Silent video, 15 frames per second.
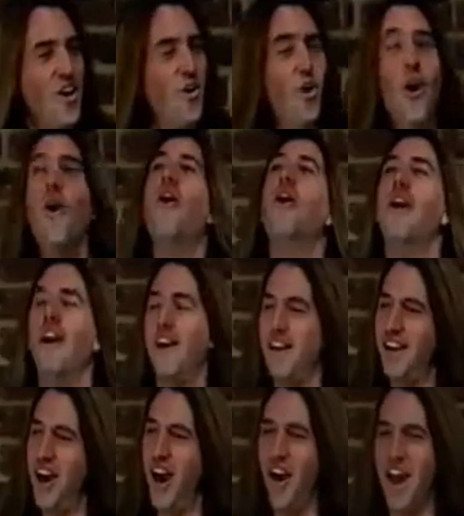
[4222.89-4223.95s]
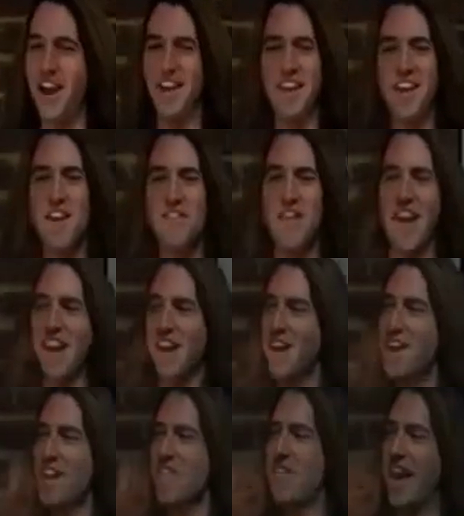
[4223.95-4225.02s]
Whew. All right. Thank,
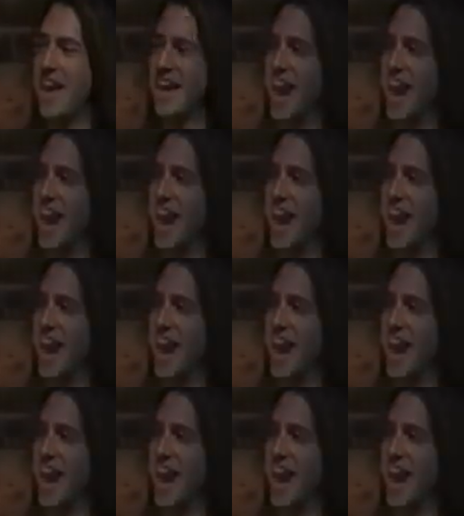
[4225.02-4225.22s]
thank